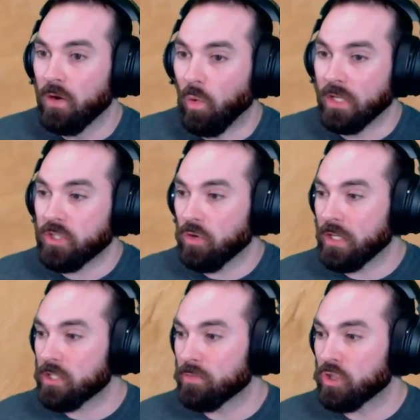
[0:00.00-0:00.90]
Well, let's go
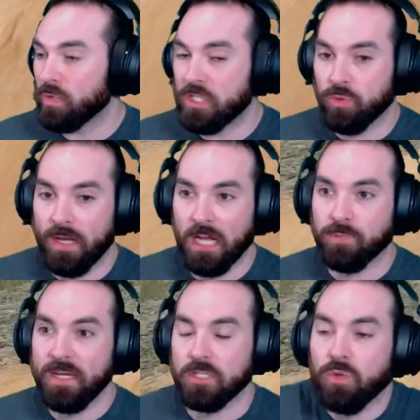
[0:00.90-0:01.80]
get some sweet, sweet
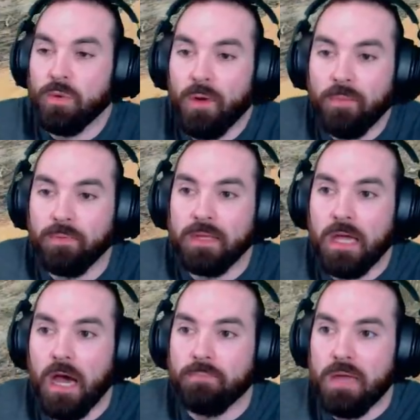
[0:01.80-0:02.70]
XP. So we probably
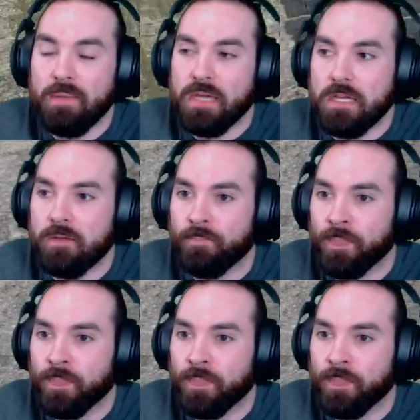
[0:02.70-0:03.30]
got maybe